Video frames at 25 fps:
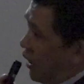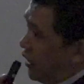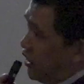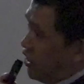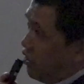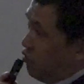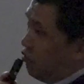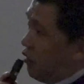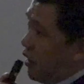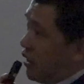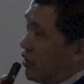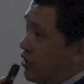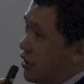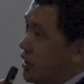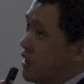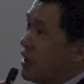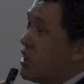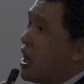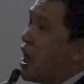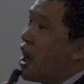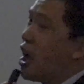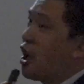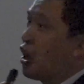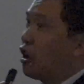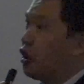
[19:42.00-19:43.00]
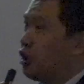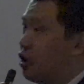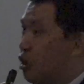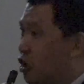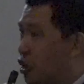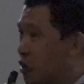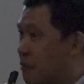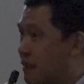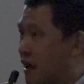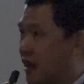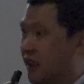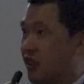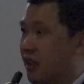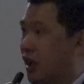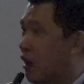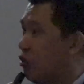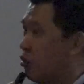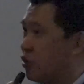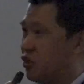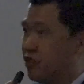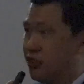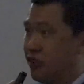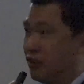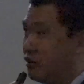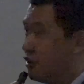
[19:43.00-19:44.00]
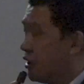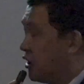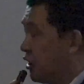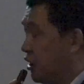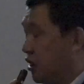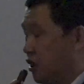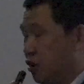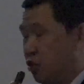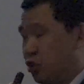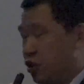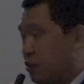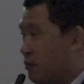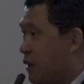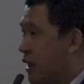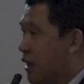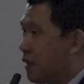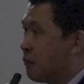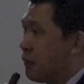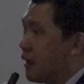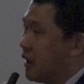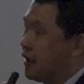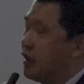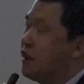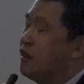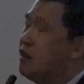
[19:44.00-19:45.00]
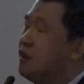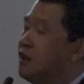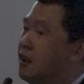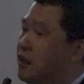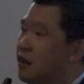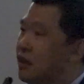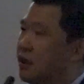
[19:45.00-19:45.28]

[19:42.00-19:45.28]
investing a lot of money. I was told a huge amount of money.